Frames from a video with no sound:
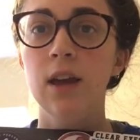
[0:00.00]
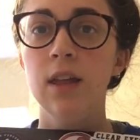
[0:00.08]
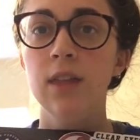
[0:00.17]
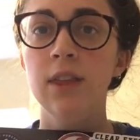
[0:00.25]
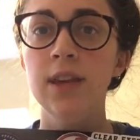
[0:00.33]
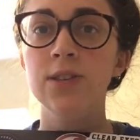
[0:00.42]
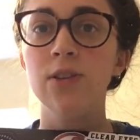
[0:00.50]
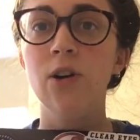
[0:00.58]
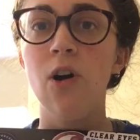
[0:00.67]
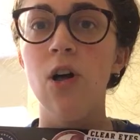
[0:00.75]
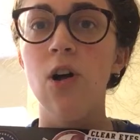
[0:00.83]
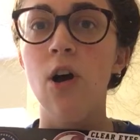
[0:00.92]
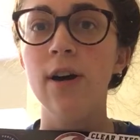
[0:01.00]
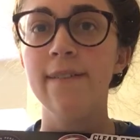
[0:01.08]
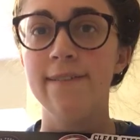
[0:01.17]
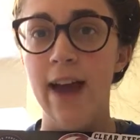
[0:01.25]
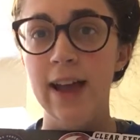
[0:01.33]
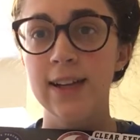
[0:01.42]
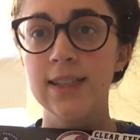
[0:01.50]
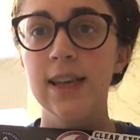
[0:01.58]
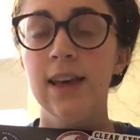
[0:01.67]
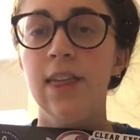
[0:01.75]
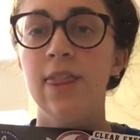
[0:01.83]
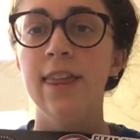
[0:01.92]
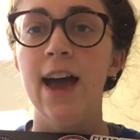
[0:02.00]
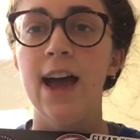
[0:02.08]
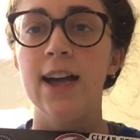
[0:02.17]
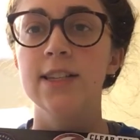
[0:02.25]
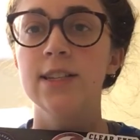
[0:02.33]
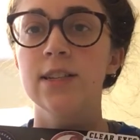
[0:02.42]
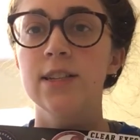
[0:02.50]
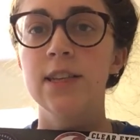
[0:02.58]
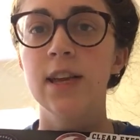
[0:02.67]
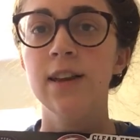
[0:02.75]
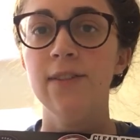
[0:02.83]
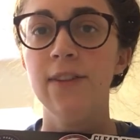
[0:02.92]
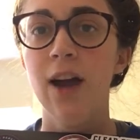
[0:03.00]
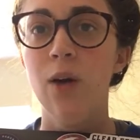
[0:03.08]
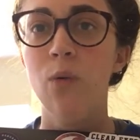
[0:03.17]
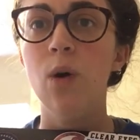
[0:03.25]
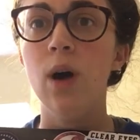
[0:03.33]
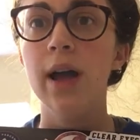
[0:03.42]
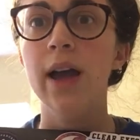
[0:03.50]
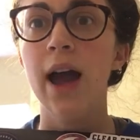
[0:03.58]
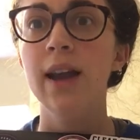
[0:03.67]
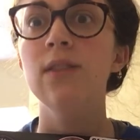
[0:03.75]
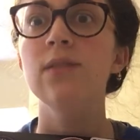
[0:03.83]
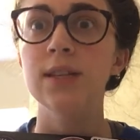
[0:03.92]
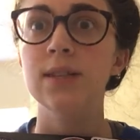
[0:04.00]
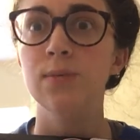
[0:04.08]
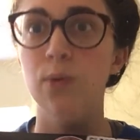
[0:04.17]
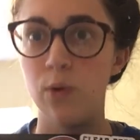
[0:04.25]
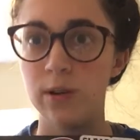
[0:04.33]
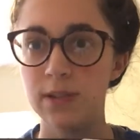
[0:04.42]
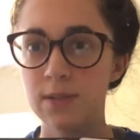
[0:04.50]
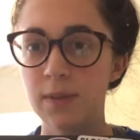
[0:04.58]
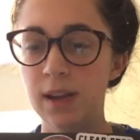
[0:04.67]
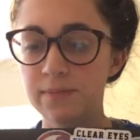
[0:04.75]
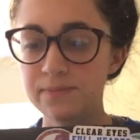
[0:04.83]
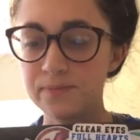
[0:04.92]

these are all artifacts that signify what kind of is important to me.